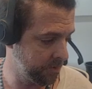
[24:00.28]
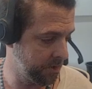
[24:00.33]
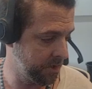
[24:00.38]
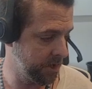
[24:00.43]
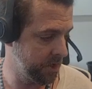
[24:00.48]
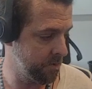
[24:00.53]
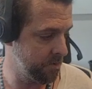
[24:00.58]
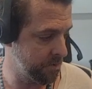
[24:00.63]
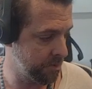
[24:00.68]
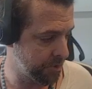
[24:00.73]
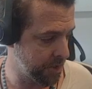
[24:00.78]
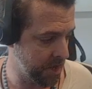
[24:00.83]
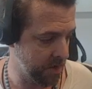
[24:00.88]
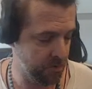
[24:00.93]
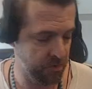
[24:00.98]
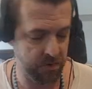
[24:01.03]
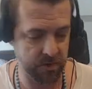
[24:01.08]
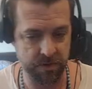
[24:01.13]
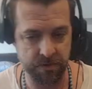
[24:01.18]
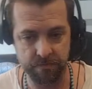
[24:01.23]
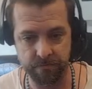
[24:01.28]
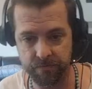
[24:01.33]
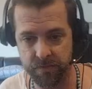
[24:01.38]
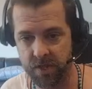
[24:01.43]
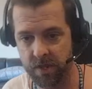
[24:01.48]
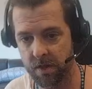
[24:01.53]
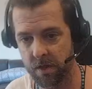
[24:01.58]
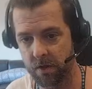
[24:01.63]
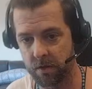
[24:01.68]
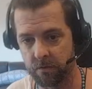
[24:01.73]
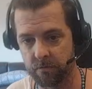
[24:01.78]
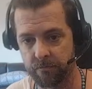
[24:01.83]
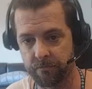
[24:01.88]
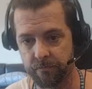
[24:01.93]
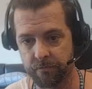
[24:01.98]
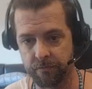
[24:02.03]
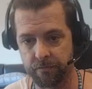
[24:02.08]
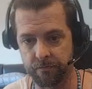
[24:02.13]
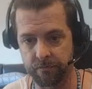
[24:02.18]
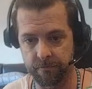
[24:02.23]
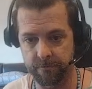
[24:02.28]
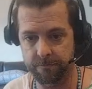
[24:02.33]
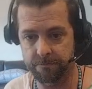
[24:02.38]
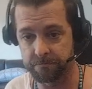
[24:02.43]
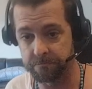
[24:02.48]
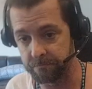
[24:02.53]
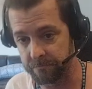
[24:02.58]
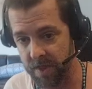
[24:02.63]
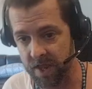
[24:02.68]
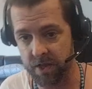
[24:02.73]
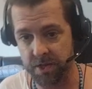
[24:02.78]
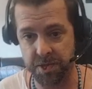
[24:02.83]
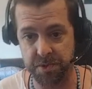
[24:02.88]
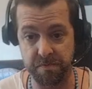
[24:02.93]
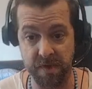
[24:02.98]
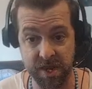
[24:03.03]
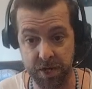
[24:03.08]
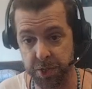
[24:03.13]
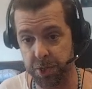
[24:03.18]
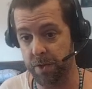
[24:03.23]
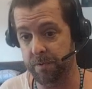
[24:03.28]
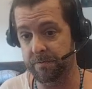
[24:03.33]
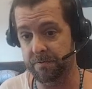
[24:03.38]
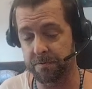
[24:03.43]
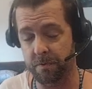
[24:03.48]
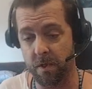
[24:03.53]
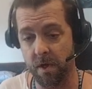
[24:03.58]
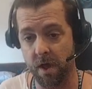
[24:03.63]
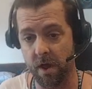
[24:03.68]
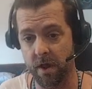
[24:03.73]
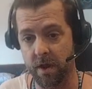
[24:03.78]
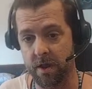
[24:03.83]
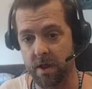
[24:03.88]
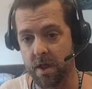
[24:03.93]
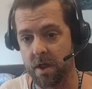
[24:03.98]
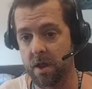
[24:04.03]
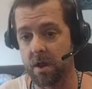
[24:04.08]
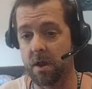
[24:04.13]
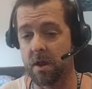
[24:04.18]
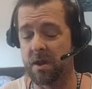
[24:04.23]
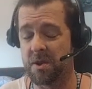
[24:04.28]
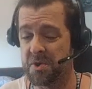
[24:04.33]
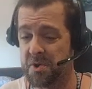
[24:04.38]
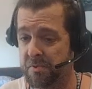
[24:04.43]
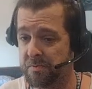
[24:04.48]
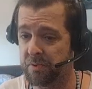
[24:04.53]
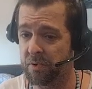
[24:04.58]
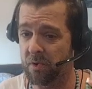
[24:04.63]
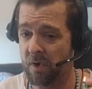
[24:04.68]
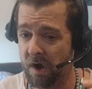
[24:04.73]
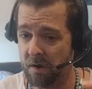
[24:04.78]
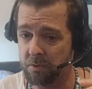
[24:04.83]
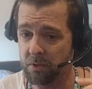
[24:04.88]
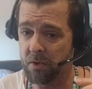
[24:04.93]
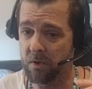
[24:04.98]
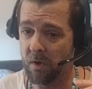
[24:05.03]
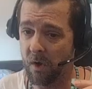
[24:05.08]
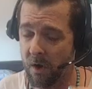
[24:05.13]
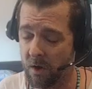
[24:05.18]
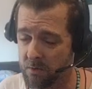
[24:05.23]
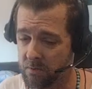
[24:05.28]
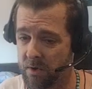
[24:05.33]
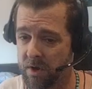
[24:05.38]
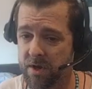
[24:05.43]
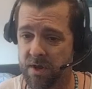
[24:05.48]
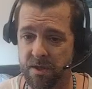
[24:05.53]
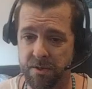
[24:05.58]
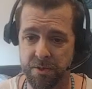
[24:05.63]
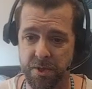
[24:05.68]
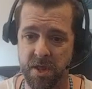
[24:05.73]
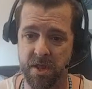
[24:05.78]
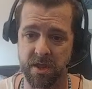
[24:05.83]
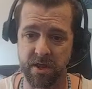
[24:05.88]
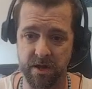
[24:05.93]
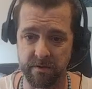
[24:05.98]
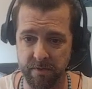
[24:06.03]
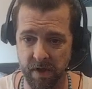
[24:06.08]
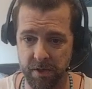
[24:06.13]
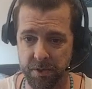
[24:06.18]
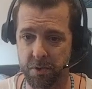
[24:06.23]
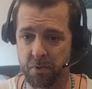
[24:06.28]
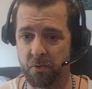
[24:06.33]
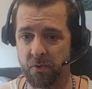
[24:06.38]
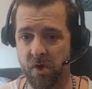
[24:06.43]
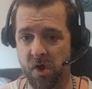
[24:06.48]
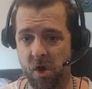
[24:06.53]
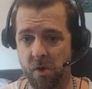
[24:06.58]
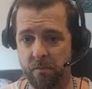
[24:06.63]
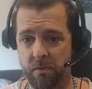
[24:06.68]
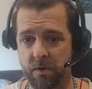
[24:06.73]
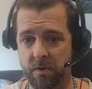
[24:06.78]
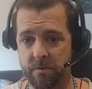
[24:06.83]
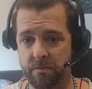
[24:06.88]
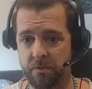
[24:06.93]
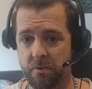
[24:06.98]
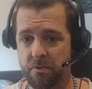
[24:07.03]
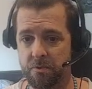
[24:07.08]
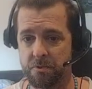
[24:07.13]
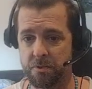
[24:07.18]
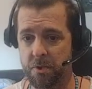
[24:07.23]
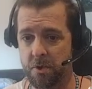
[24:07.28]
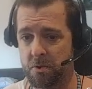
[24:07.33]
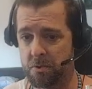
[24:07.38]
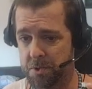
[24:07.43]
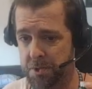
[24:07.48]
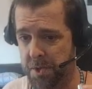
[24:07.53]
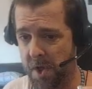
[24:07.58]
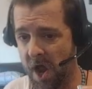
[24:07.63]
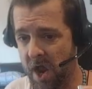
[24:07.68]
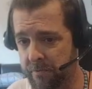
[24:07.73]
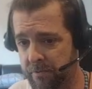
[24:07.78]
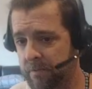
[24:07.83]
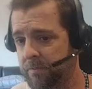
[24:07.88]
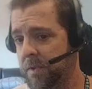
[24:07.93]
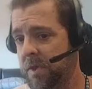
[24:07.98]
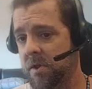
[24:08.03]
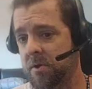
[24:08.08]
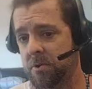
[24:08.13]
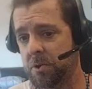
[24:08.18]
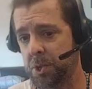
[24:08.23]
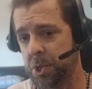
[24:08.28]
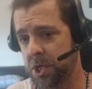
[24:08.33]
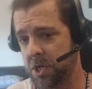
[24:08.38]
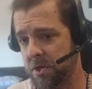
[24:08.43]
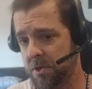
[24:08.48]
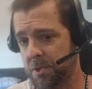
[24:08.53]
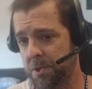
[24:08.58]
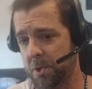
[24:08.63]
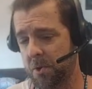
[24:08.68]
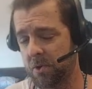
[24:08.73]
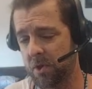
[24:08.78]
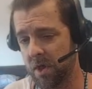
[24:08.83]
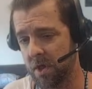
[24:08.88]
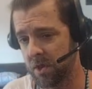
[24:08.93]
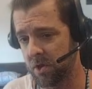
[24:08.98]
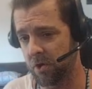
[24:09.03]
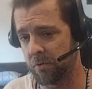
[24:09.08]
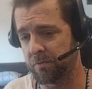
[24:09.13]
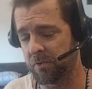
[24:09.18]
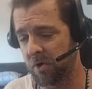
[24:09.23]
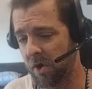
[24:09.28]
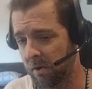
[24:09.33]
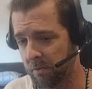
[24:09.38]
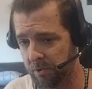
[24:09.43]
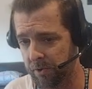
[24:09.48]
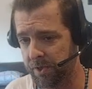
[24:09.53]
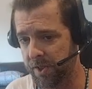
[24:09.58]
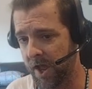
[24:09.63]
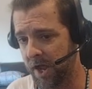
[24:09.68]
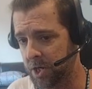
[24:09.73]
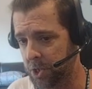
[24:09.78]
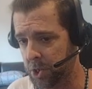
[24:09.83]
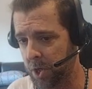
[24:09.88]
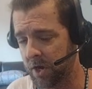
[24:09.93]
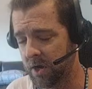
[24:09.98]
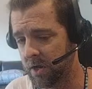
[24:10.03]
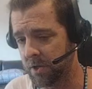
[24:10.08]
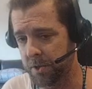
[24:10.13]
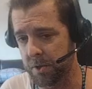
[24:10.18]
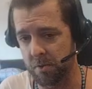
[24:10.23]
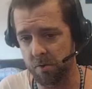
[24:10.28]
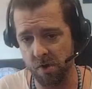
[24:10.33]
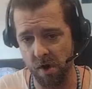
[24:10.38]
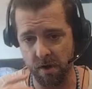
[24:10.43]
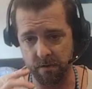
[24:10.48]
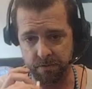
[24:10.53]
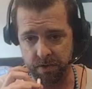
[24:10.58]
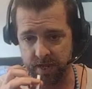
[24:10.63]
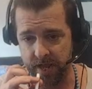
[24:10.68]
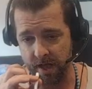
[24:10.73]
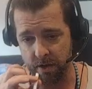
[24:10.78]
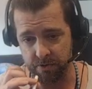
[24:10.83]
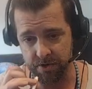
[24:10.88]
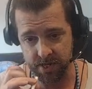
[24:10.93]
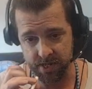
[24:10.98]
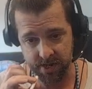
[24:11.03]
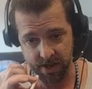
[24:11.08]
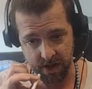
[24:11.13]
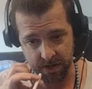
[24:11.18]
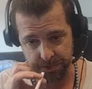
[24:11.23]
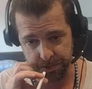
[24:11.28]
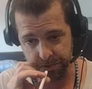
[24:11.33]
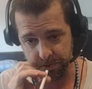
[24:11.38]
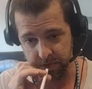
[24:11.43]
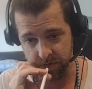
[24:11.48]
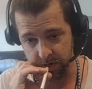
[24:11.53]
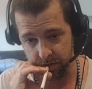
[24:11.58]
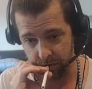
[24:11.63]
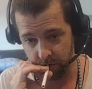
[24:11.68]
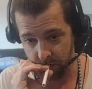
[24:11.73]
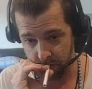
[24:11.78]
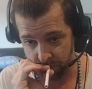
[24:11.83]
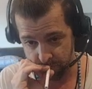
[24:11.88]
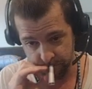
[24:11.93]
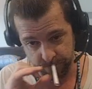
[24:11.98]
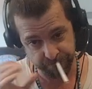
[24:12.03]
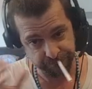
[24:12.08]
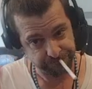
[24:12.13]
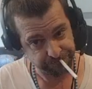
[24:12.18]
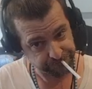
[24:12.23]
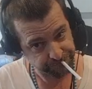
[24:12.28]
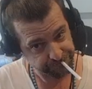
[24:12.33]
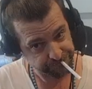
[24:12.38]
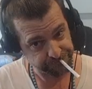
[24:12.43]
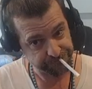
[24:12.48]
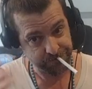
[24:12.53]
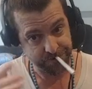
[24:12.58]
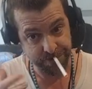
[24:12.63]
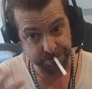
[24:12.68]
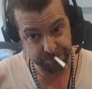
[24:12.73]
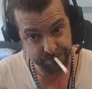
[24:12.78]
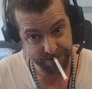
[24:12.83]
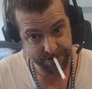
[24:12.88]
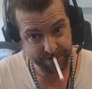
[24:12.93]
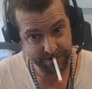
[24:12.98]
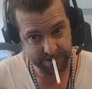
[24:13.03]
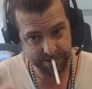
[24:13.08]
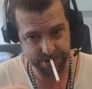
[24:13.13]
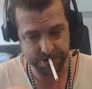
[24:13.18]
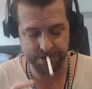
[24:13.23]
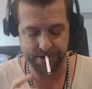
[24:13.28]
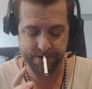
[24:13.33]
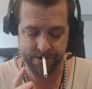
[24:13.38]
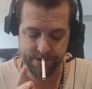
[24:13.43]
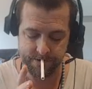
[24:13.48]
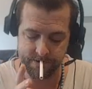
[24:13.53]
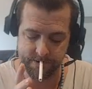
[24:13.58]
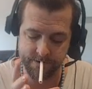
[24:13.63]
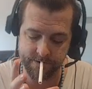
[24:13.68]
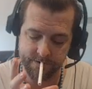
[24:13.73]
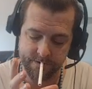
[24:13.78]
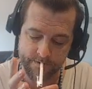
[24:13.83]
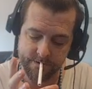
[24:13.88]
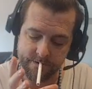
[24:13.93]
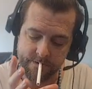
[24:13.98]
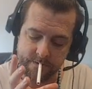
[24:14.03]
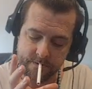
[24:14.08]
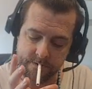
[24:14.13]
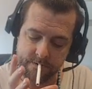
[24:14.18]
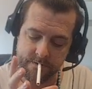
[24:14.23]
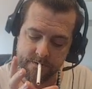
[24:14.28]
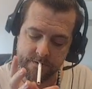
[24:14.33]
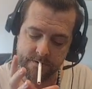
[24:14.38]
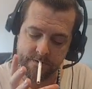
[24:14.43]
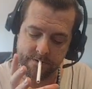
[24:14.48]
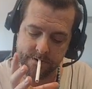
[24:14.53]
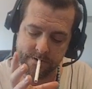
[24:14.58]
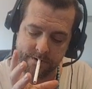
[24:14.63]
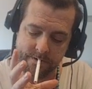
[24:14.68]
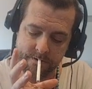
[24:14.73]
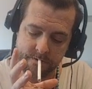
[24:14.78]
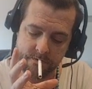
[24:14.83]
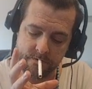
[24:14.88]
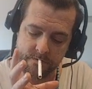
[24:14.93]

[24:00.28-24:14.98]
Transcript: that you would think would, you know, make a spaceship fly, you're probably already thinking about the realm of those type of energies. Okay, you're probably not trying to do it off a gallon of gasoline. Let's be honest. All right.